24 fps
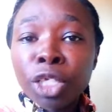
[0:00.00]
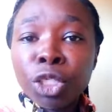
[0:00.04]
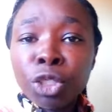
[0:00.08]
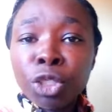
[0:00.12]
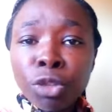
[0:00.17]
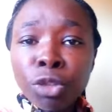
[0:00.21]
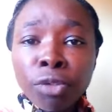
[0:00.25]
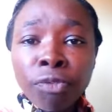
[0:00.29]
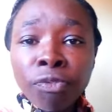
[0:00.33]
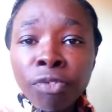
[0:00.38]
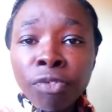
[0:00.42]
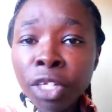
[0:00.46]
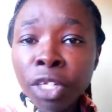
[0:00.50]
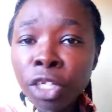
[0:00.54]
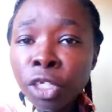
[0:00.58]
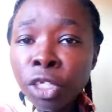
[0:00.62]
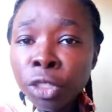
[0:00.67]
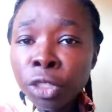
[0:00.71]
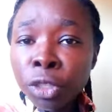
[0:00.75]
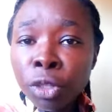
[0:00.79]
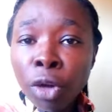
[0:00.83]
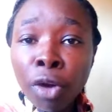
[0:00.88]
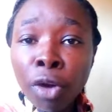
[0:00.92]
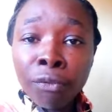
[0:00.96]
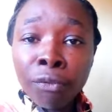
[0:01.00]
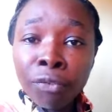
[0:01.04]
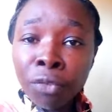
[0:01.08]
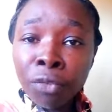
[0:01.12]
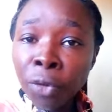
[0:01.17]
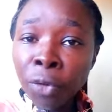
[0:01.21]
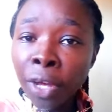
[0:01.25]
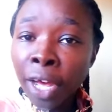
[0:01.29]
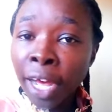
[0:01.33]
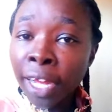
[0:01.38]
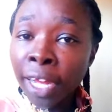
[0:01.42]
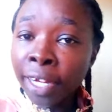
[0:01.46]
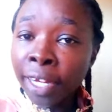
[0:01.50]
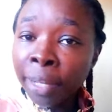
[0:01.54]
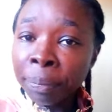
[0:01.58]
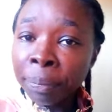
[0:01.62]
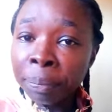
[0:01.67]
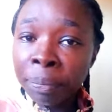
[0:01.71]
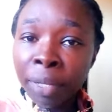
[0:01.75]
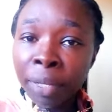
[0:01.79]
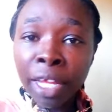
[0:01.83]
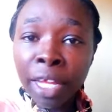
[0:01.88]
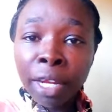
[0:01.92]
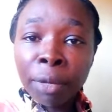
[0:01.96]
Do videos of Uganda
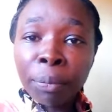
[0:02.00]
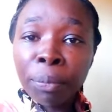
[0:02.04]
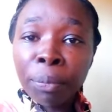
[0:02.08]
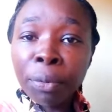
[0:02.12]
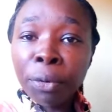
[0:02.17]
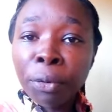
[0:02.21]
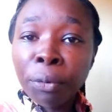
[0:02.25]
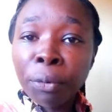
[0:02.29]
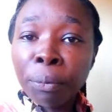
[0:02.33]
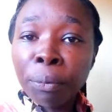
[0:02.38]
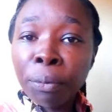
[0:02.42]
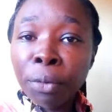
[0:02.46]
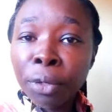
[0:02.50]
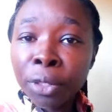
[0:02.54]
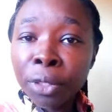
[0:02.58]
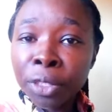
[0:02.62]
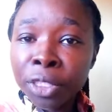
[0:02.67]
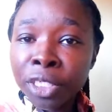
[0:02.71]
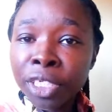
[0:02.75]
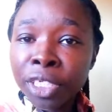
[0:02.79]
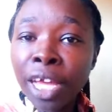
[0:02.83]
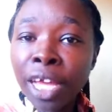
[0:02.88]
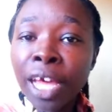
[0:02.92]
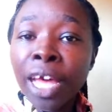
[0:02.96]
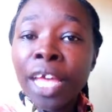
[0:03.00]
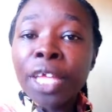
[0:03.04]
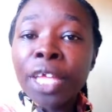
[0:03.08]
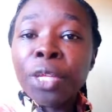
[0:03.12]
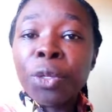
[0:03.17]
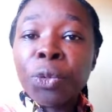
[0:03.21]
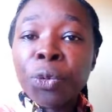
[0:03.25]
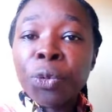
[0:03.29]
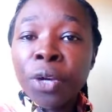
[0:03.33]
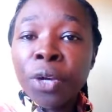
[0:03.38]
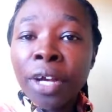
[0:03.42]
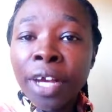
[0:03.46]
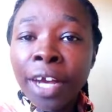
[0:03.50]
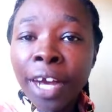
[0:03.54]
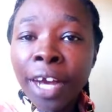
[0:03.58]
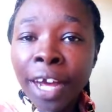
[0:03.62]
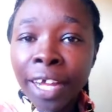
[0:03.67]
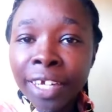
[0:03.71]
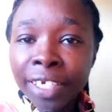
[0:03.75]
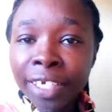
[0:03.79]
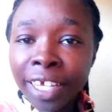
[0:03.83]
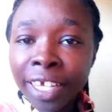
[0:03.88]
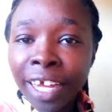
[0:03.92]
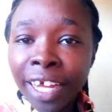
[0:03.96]
and promote
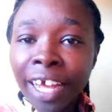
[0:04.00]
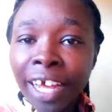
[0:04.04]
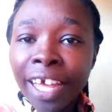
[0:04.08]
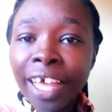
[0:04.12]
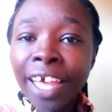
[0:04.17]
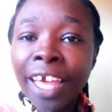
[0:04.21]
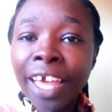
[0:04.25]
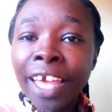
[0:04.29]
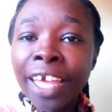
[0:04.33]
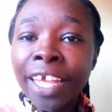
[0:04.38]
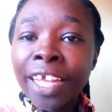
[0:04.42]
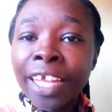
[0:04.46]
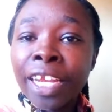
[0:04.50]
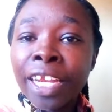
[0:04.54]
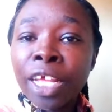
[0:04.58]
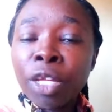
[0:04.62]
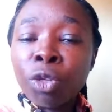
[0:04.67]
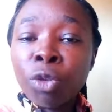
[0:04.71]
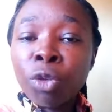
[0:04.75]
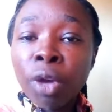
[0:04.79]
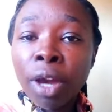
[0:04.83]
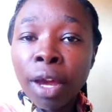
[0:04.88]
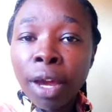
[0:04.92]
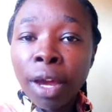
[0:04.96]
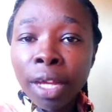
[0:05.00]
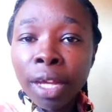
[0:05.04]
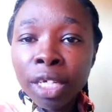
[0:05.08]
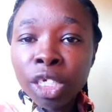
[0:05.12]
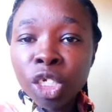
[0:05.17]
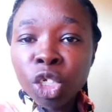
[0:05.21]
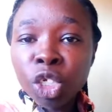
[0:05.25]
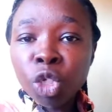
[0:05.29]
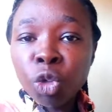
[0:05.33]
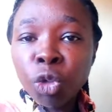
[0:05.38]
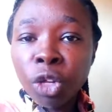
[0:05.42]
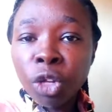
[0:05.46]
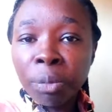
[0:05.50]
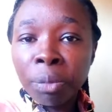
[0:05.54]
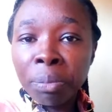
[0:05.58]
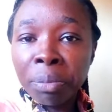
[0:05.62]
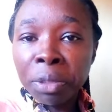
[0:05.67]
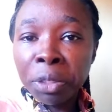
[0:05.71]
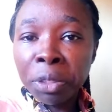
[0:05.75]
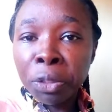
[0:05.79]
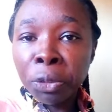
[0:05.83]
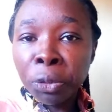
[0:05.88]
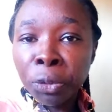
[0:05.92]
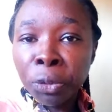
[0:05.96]
Uganda, and your country will
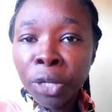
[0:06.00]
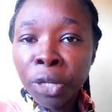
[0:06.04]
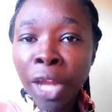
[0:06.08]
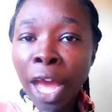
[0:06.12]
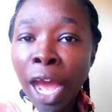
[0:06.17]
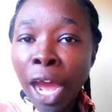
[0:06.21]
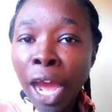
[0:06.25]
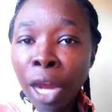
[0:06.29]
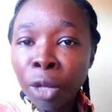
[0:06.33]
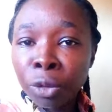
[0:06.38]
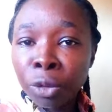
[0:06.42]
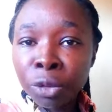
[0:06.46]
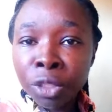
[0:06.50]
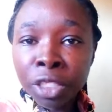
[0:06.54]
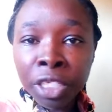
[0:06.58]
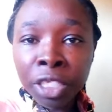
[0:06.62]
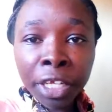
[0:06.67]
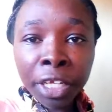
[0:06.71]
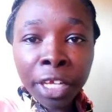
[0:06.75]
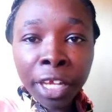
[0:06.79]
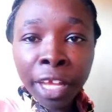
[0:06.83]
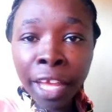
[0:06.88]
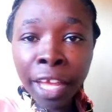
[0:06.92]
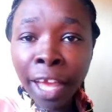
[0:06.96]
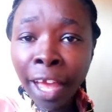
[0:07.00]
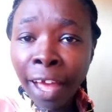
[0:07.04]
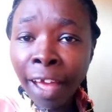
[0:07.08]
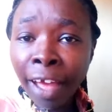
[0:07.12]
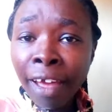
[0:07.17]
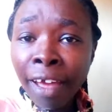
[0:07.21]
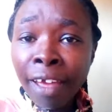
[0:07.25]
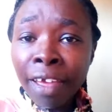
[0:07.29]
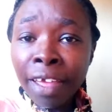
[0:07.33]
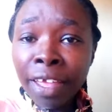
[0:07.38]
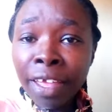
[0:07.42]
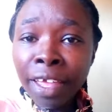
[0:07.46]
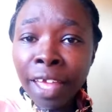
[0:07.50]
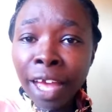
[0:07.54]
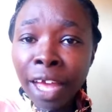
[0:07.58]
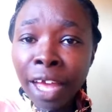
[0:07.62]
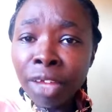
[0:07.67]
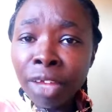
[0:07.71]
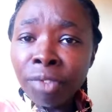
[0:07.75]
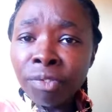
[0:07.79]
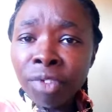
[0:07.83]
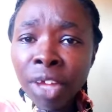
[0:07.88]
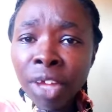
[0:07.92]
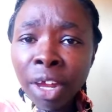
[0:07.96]
be known out here. Yeah,
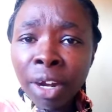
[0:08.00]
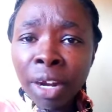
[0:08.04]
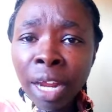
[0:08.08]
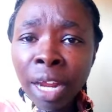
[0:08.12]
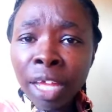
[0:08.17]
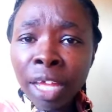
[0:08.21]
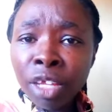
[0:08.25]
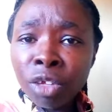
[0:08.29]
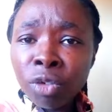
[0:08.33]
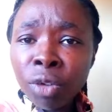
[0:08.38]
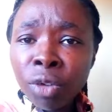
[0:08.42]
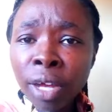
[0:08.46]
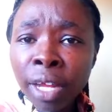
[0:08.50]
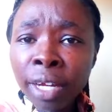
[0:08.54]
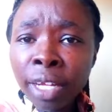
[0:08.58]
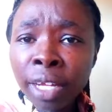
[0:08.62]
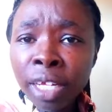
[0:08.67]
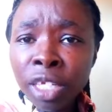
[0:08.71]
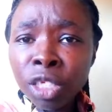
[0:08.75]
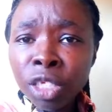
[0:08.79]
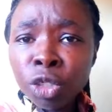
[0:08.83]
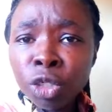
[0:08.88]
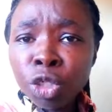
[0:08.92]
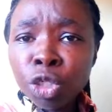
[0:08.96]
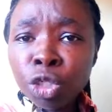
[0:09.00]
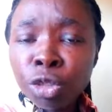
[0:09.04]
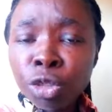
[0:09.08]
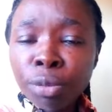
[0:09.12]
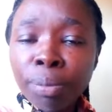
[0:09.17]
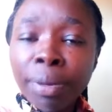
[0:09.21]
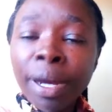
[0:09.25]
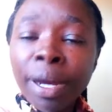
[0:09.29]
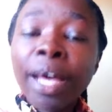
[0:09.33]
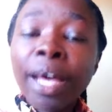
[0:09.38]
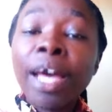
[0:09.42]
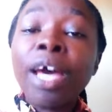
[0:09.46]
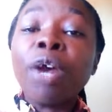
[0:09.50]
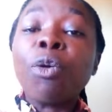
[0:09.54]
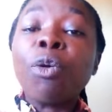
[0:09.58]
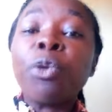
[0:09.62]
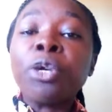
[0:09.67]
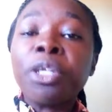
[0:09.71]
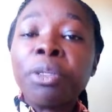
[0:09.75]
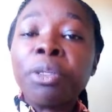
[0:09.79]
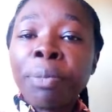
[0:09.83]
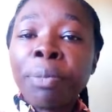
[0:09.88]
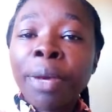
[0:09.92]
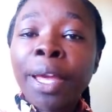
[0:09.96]
if you are a Ugandan YouTuber,
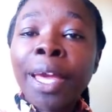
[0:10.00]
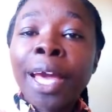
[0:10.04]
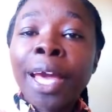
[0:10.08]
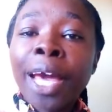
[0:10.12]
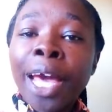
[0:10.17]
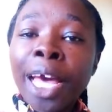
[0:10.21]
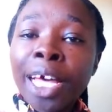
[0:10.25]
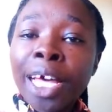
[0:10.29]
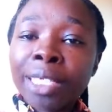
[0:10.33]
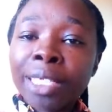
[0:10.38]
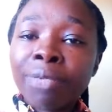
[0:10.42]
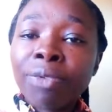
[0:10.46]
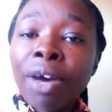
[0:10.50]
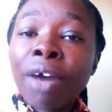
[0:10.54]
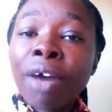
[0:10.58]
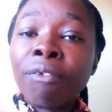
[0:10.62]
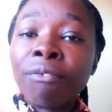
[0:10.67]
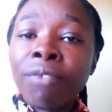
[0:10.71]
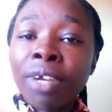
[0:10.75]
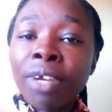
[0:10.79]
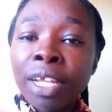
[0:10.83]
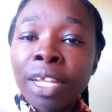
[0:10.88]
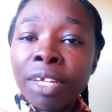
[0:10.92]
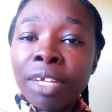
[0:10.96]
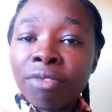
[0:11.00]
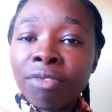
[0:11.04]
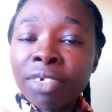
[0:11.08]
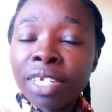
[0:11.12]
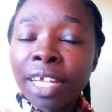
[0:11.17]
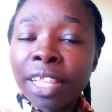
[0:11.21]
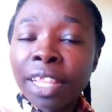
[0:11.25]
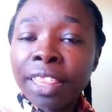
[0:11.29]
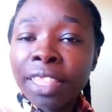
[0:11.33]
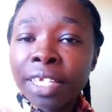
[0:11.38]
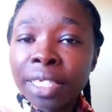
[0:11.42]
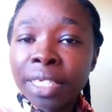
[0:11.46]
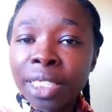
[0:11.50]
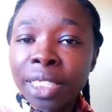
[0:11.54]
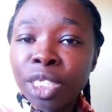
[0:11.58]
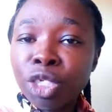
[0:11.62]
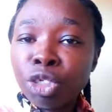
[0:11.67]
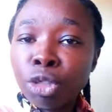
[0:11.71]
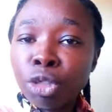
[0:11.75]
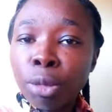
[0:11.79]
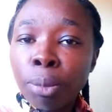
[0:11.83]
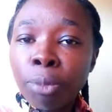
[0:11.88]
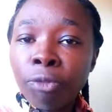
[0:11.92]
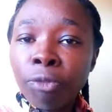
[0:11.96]
Wodemaya have left this
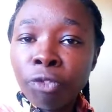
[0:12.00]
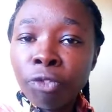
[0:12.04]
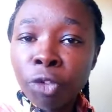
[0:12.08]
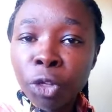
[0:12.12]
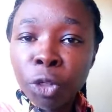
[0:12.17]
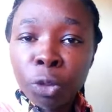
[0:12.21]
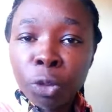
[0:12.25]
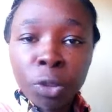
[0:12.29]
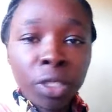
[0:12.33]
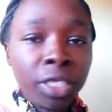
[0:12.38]
job for you.